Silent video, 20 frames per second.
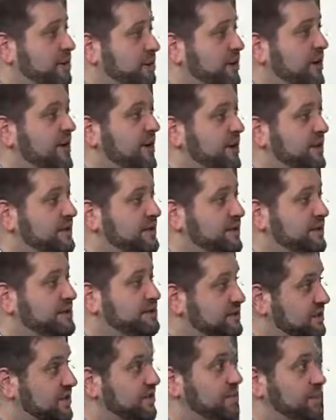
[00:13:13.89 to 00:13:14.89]
the product, and
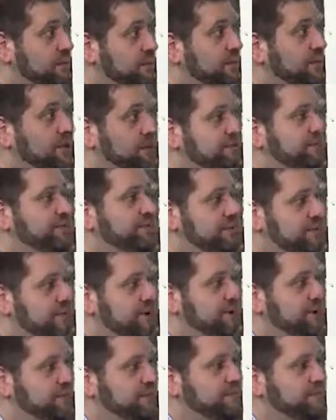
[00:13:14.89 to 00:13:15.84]
it's done really well so far.